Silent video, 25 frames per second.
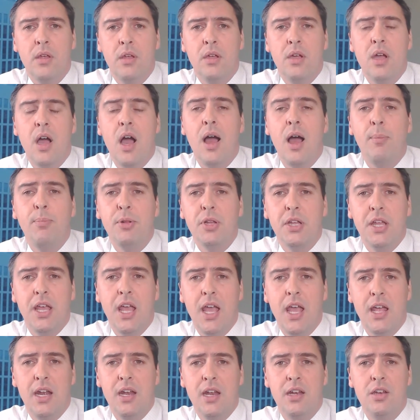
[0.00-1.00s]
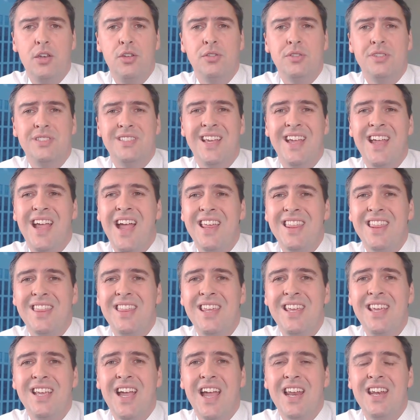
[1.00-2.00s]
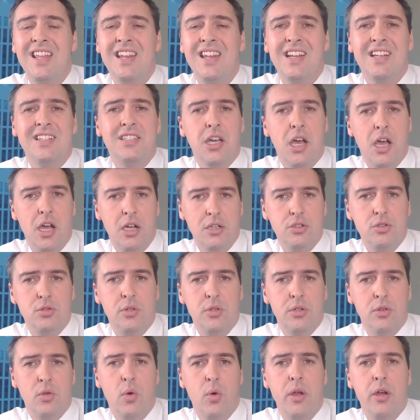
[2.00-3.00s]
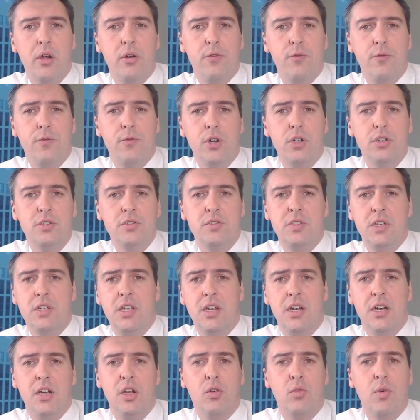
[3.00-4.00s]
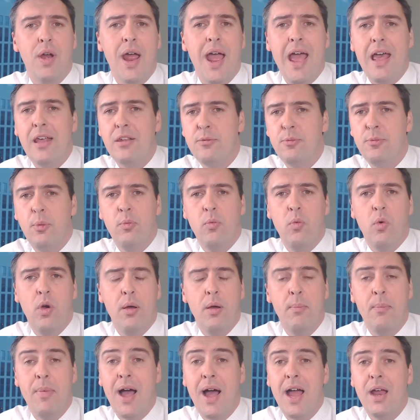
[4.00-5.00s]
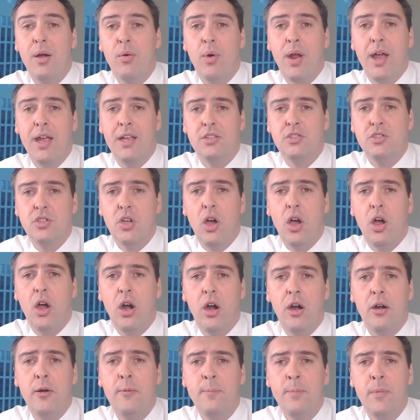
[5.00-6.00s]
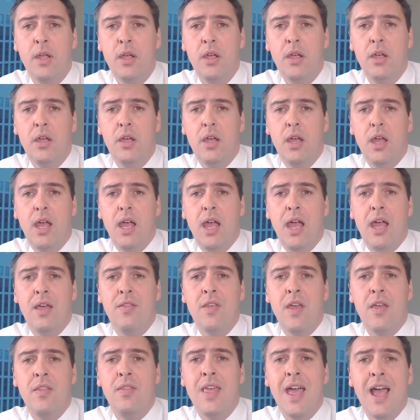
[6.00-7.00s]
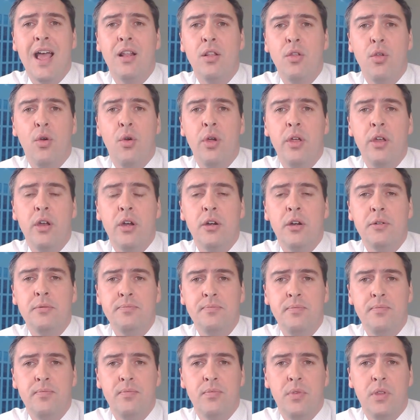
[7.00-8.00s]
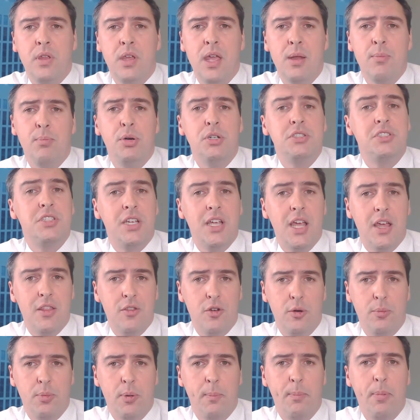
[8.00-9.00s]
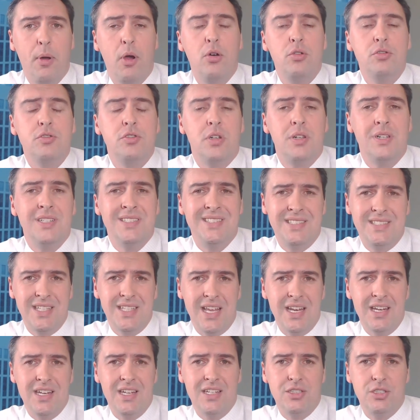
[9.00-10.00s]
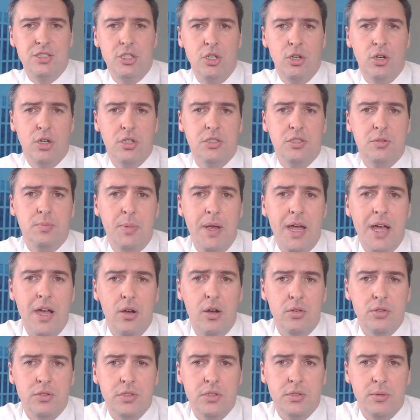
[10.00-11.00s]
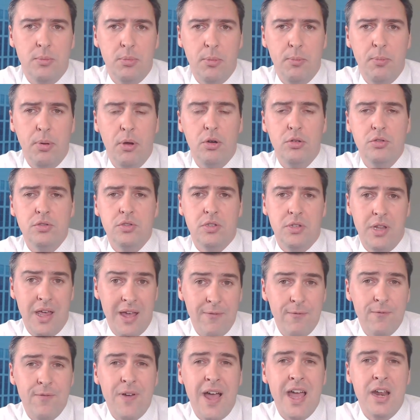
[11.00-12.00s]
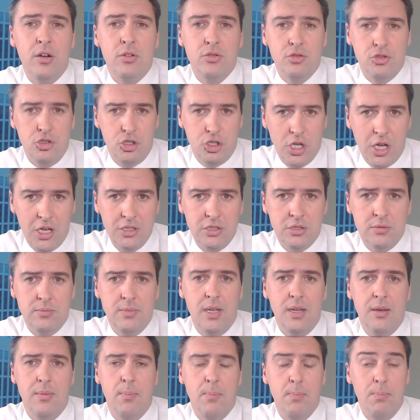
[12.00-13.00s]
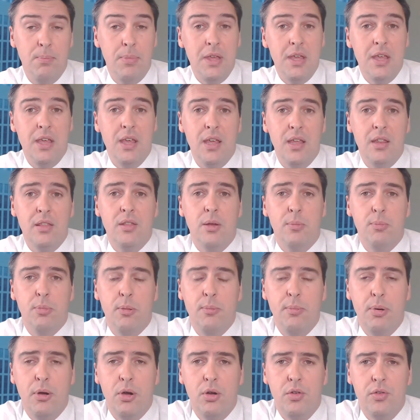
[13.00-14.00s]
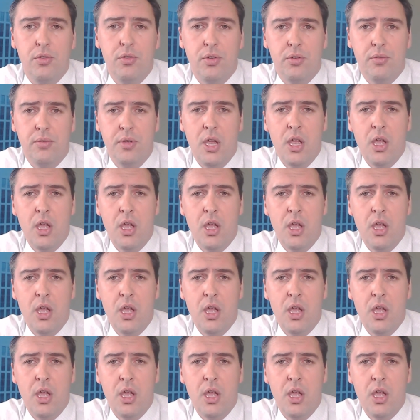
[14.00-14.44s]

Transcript: complicated and you say, I think I need to talk to a lawyer first to get a grasp of what my rights are. And then that lawyer can put together a proposal and send it to your spouse. A proposal, that final judgment being the proposal.